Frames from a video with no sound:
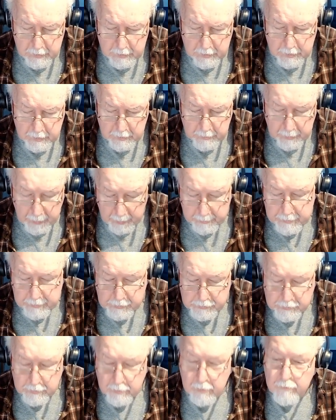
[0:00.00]
the
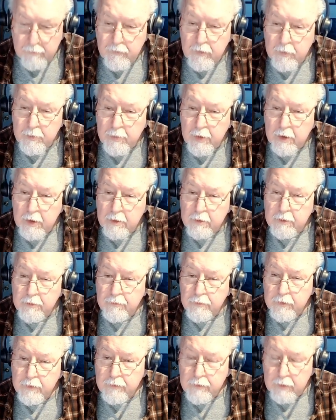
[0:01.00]
baptism of repentance
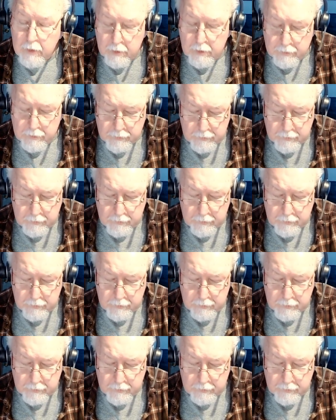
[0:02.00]
for sins.